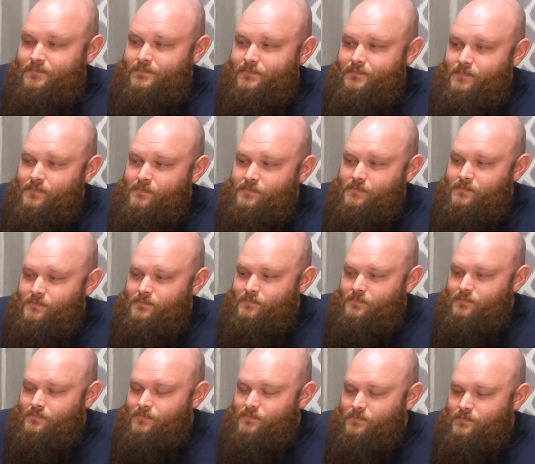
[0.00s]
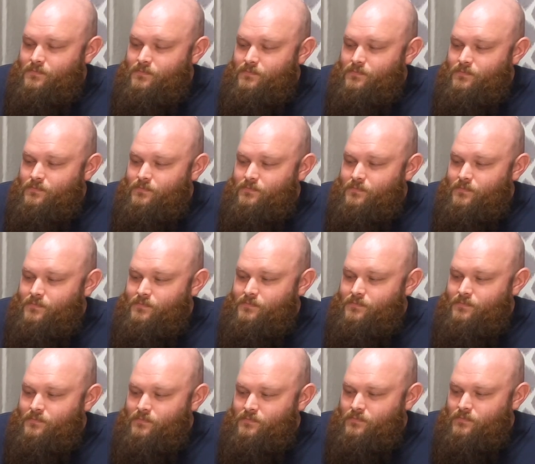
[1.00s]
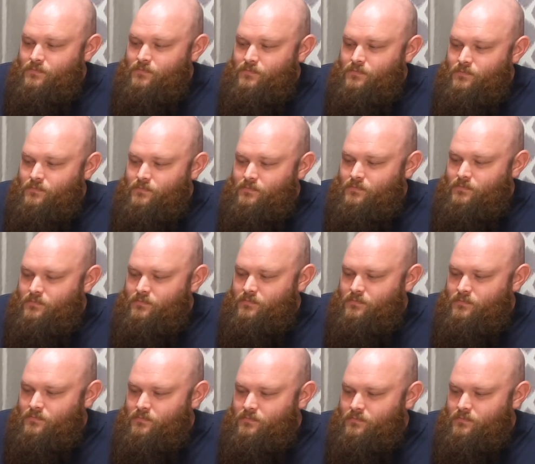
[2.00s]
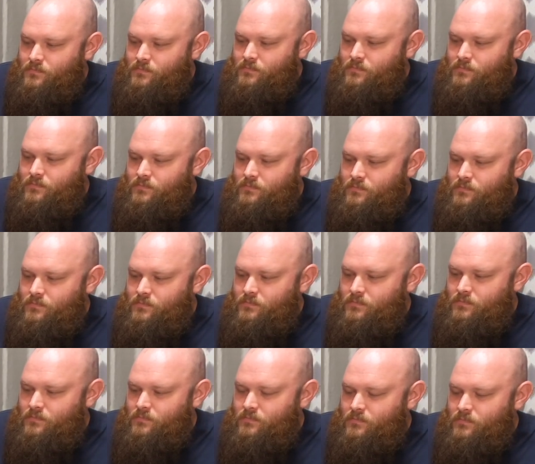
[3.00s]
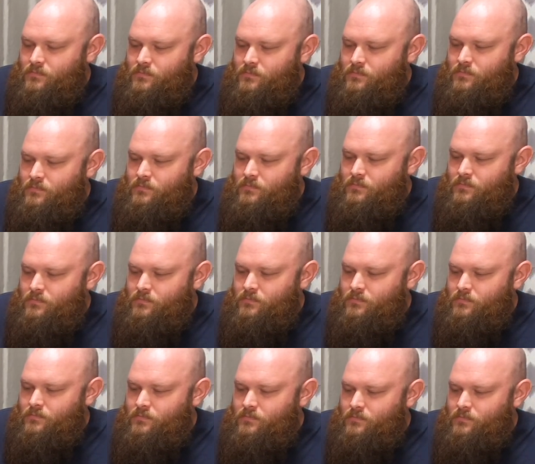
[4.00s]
[no speech]